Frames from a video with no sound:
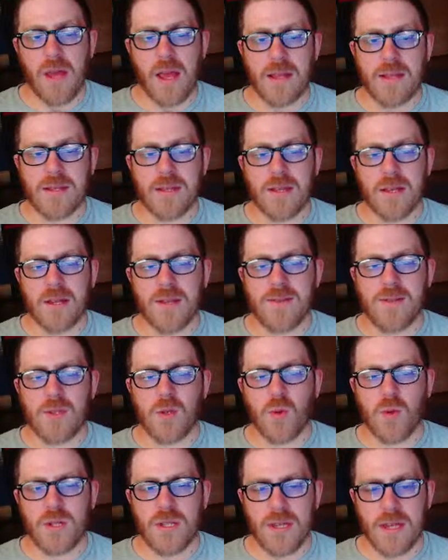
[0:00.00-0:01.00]
to the
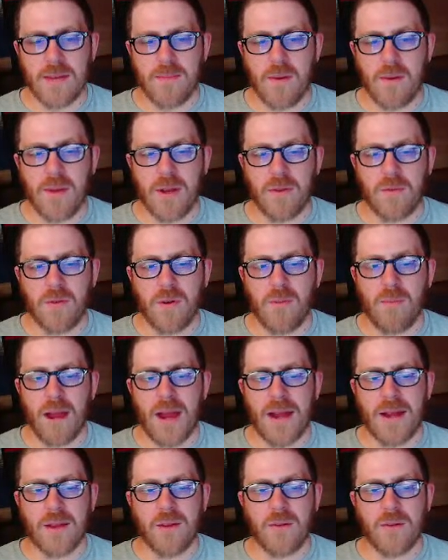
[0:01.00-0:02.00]
Consortium, a mineral
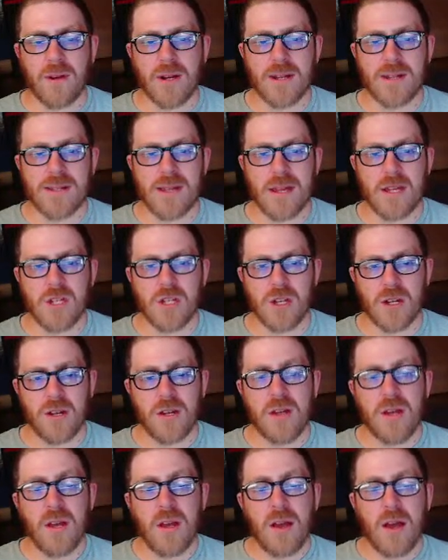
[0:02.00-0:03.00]
mining organization.
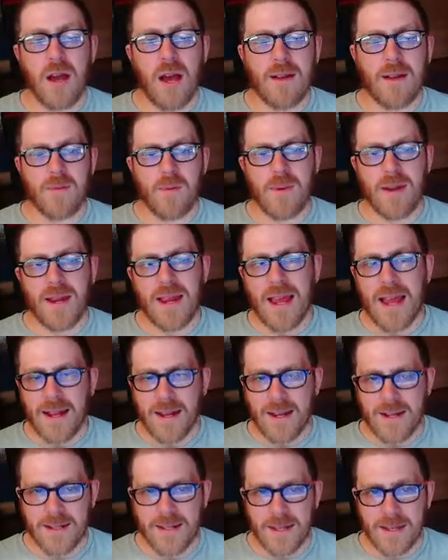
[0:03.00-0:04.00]
Other
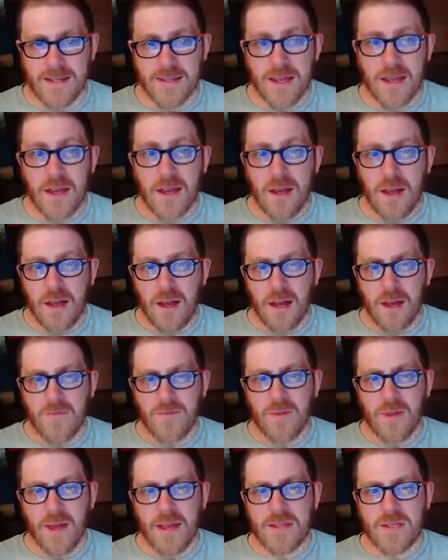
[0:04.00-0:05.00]
realities.
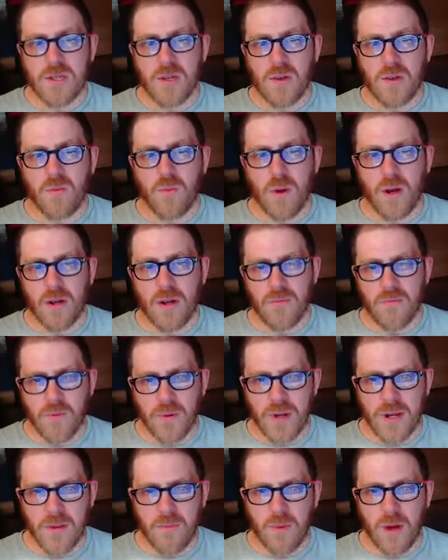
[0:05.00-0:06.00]
Earth
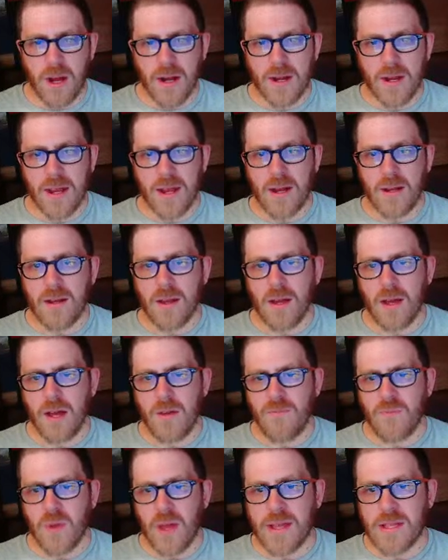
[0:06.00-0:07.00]
92131. In
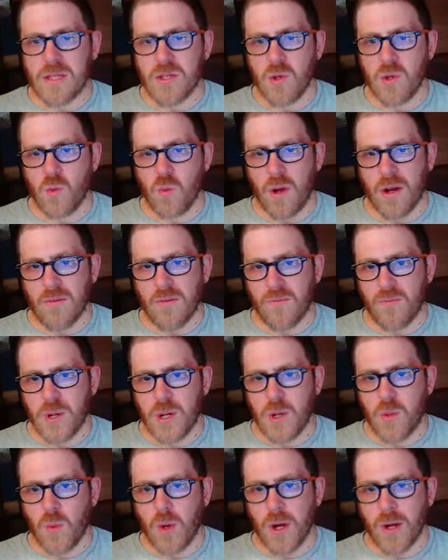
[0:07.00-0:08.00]
Earth
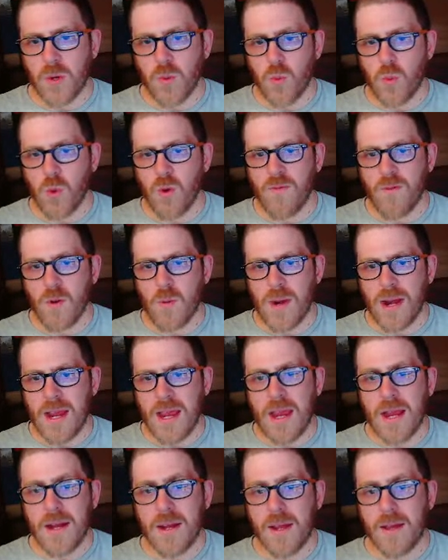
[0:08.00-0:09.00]
92131,
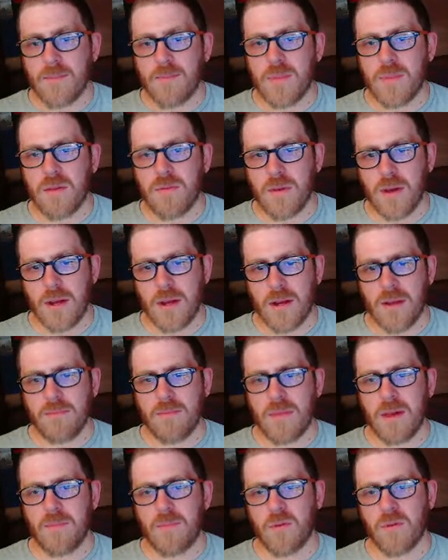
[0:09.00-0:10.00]
Wolverine, a mutant and
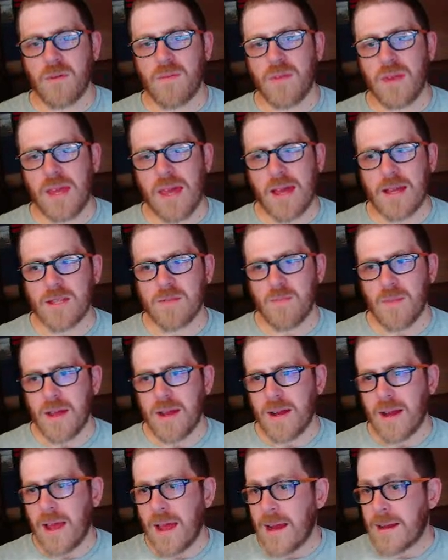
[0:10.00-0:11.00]
member of the
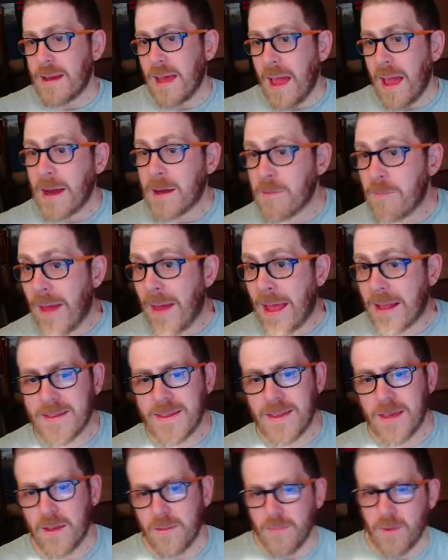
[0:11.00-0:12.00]
X-Men, had
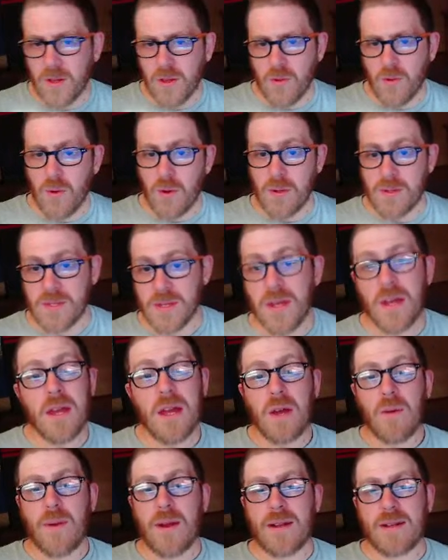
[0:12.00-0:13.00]
adamantium claws.
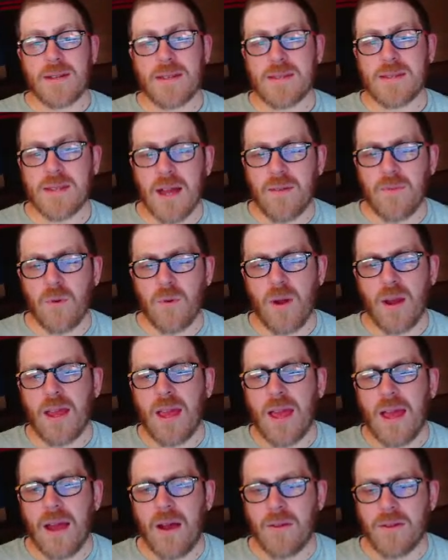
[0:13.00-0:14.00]
When discovering
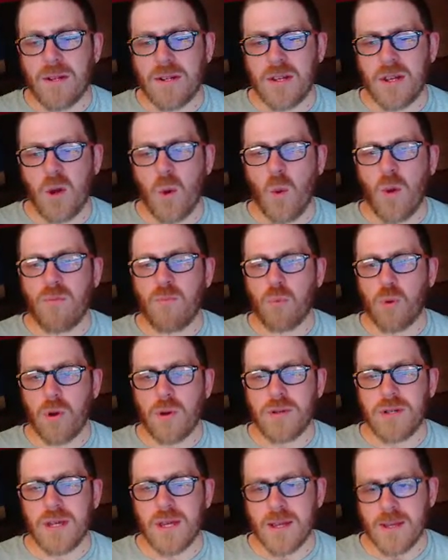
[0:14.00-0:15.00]
how to deal with
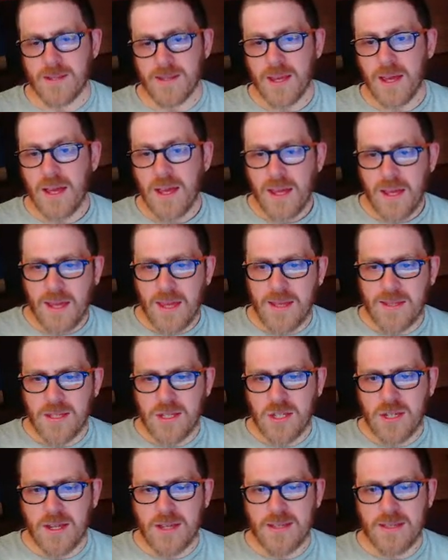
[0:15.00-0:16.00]
Proteus, he
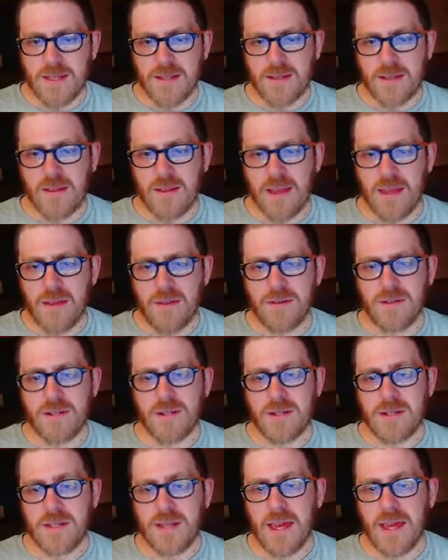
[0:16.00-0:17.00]
suggested that they could
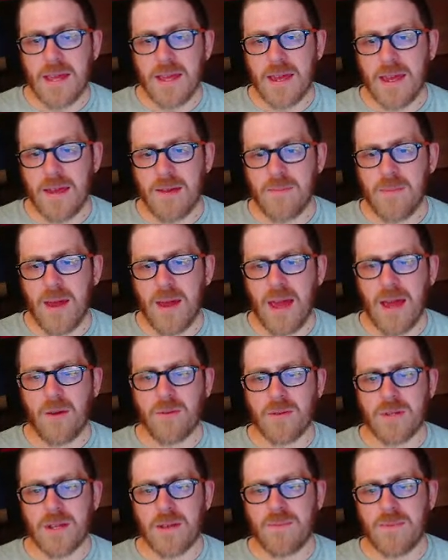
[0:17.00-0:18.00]
take him
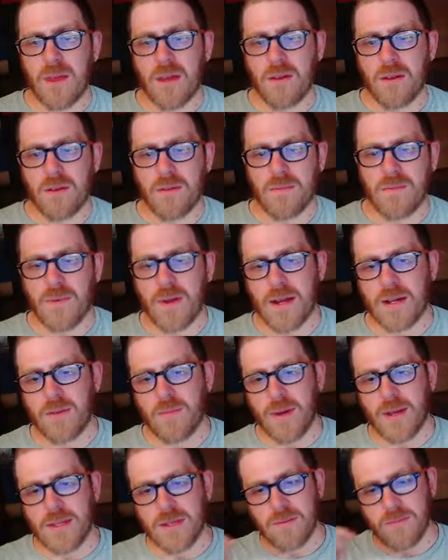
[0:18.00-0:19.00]
out if they couldn't find a
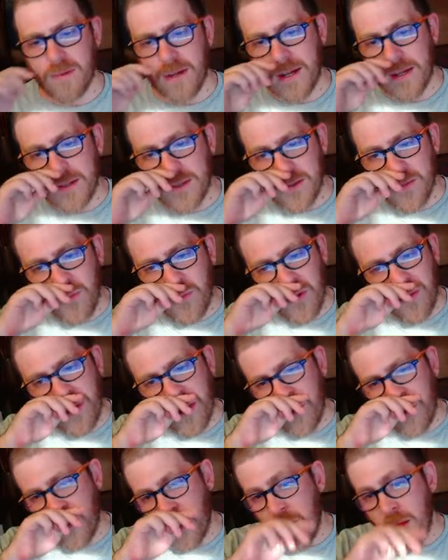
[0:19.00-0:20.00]
way to reason with
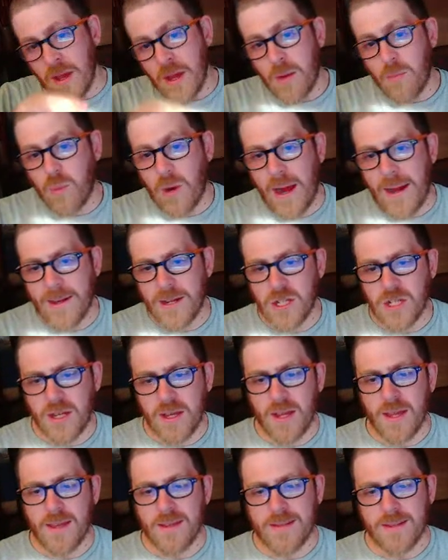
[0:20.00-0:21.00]
him,
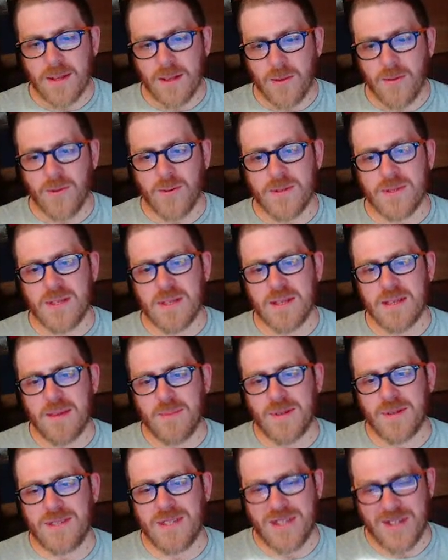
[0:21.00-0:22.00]
brandishing his claws to
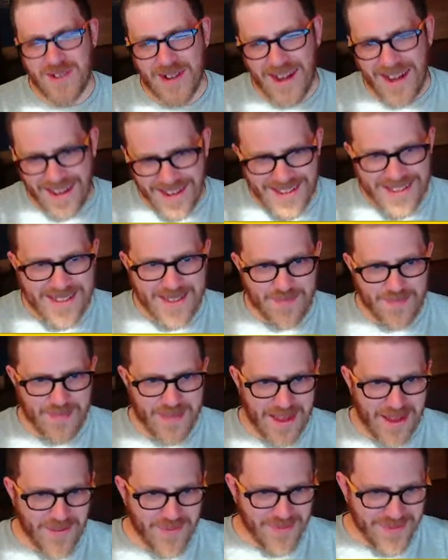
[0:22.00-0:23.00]
demonstrate his
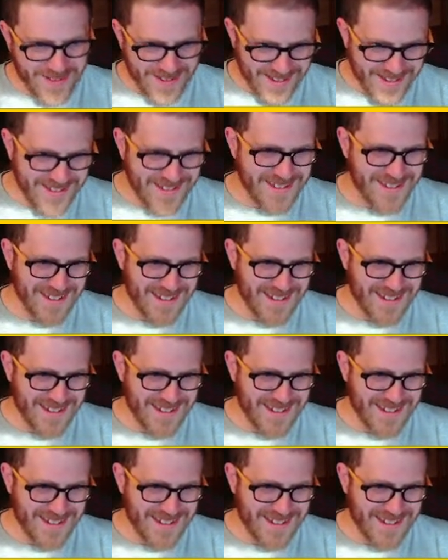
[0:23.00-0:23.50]
effort.